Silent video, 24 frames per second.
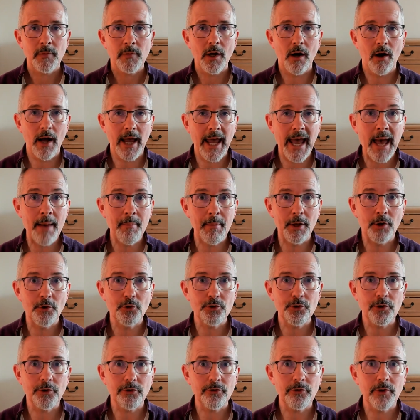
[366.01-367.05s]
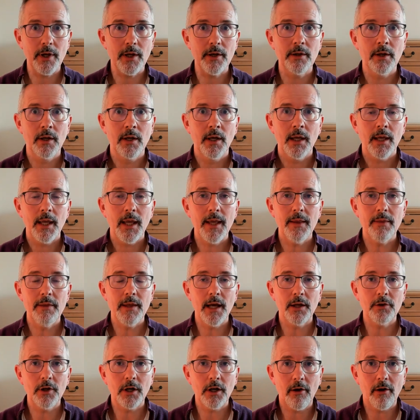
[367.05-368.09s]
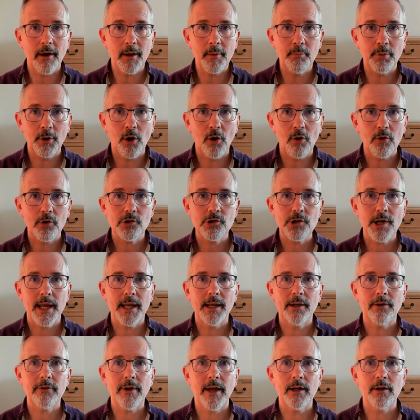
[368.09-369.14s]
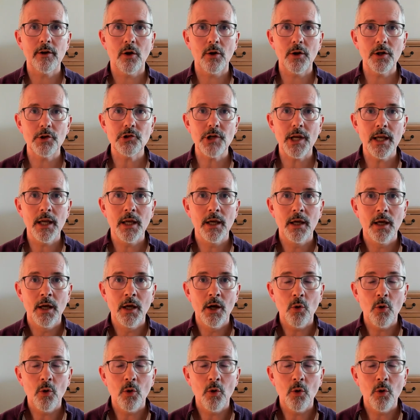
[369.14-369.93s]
I am interested in the underlying blockchain technology,